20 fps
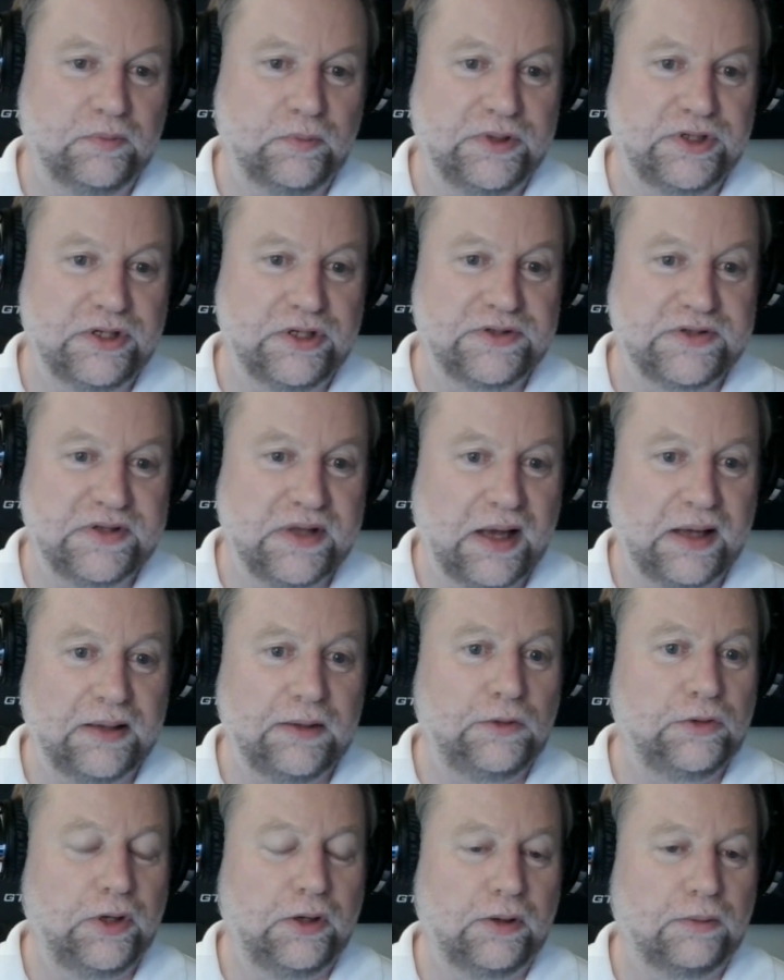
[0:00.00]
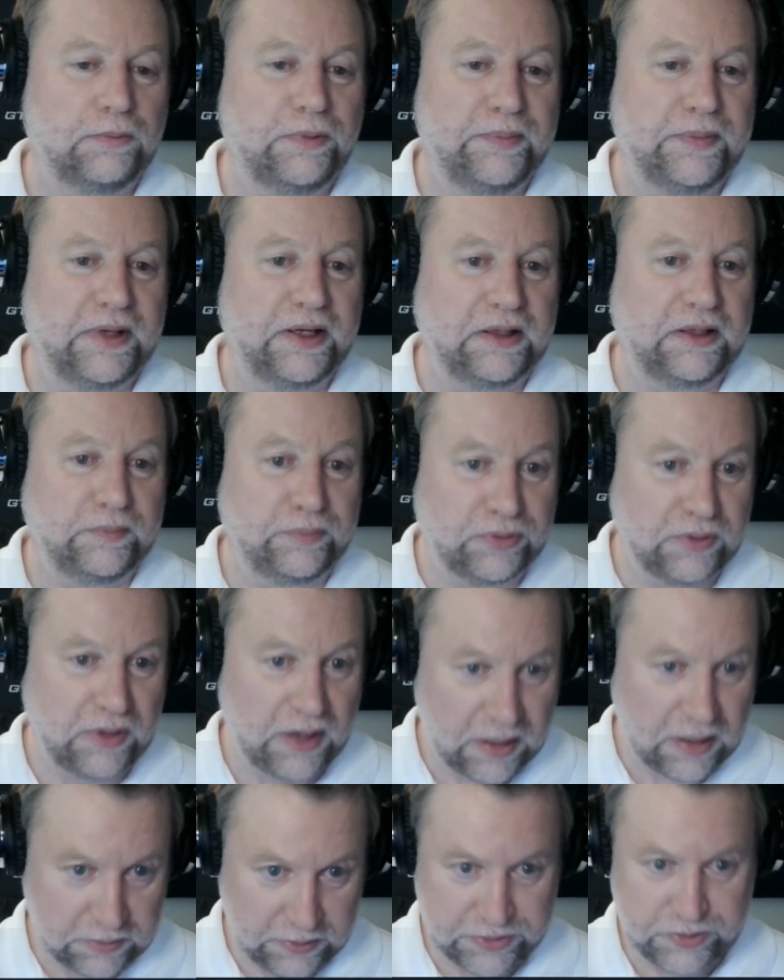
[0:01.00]
which is not only are we making
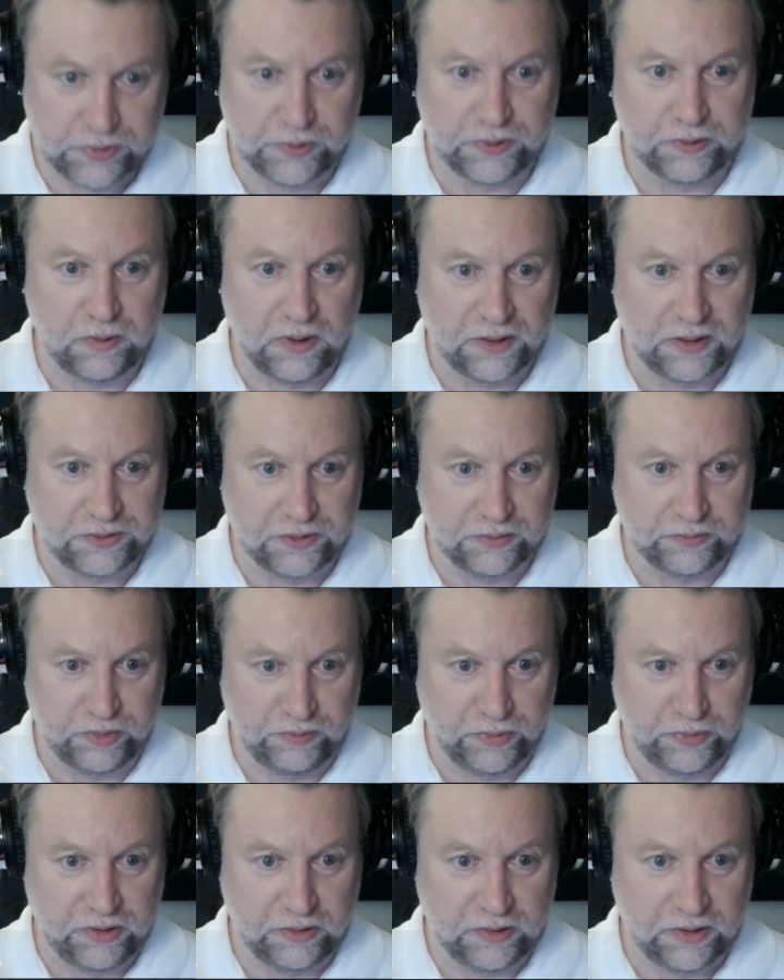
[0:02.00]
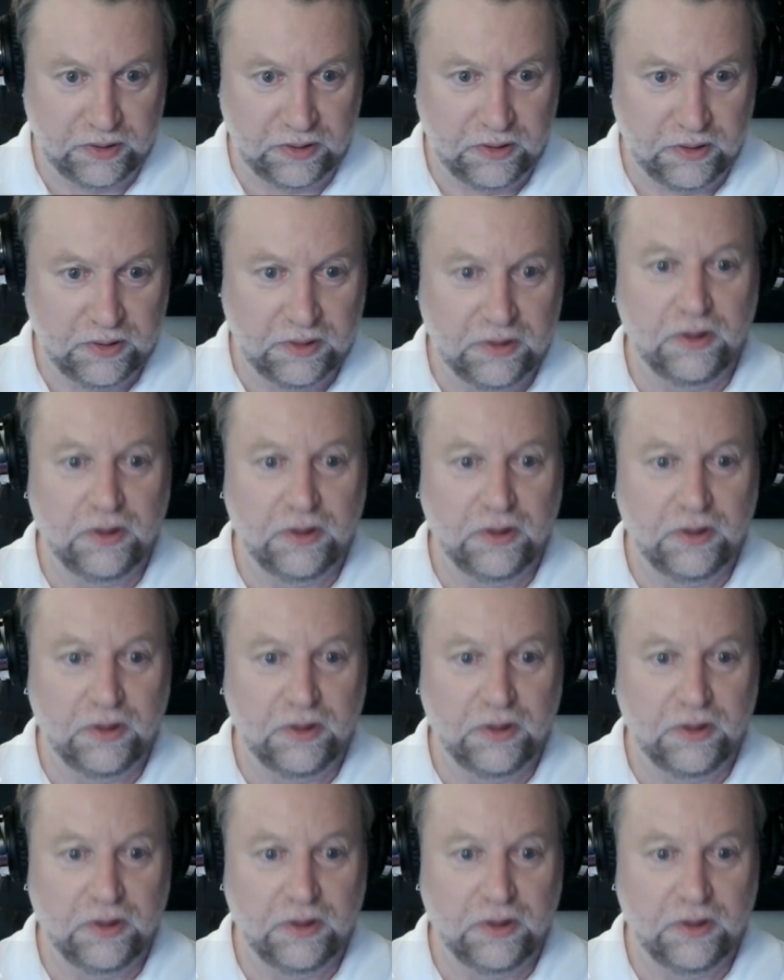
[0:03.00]
progress with quantum computing,